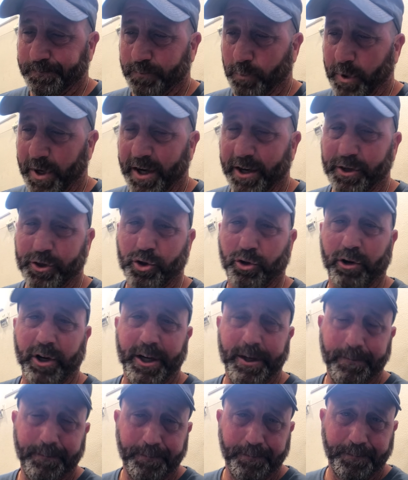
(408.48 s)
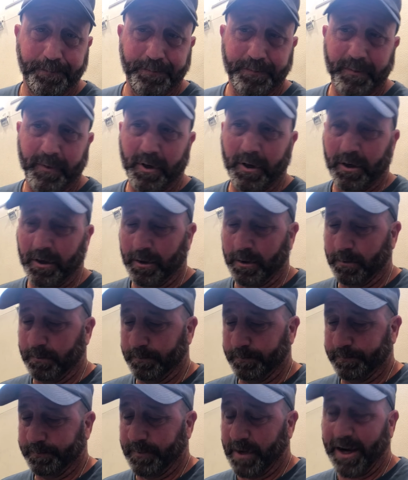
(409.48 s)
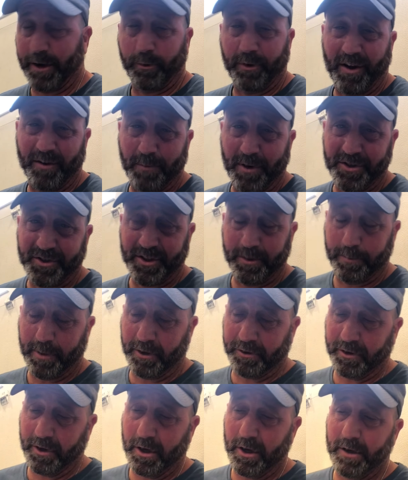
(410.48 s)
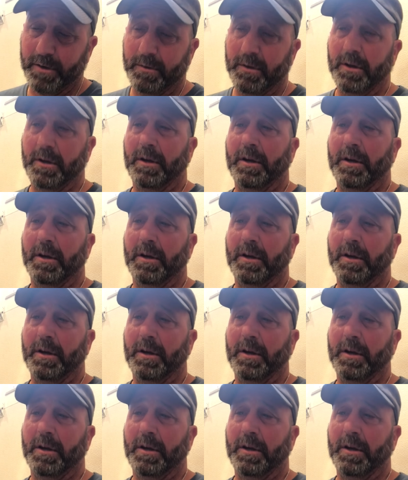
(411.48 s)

we hit a tree. I don't have my seatbelt on.